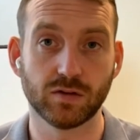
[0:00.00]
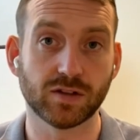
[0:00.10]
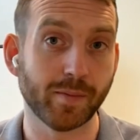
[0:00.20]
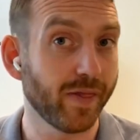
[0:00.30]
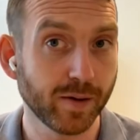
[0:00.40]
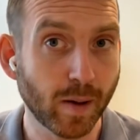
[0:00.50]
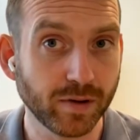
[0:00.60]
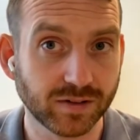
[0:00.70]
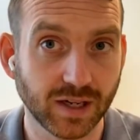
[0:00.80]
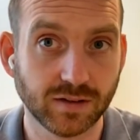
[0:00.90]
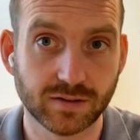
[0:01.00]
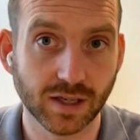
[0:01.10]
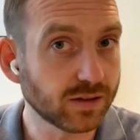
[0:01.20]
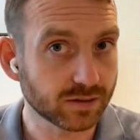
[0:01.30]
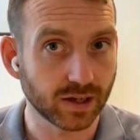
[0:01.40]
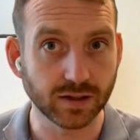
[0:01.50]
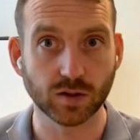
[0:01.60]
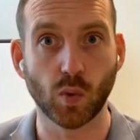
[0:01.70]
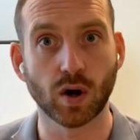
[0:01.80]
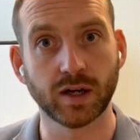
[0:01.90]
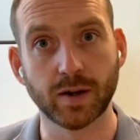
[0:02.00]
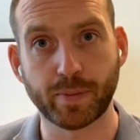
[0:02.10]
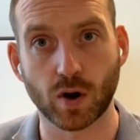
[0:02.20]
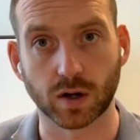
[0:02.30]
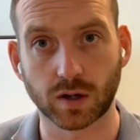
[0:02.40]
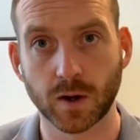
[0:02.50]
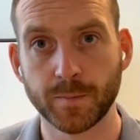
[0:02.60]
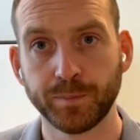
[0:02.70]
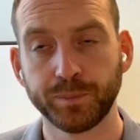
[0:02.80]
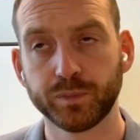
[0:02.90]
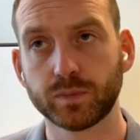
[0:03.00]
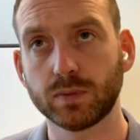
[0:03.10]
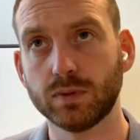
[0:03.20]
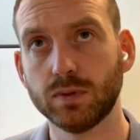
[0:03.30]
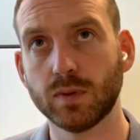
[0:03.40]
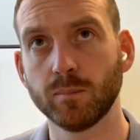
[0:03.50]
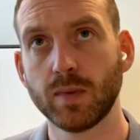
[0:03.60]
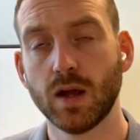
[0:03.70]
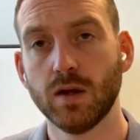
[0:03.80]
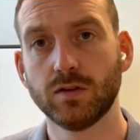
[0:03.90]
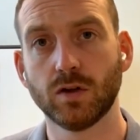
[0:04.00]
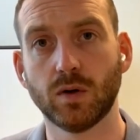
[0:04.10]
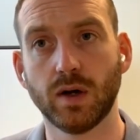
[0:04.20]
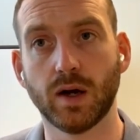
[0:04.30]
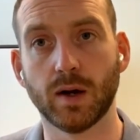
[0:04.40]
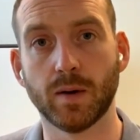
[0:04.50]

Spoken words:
some other member states, it's a walk in the park. So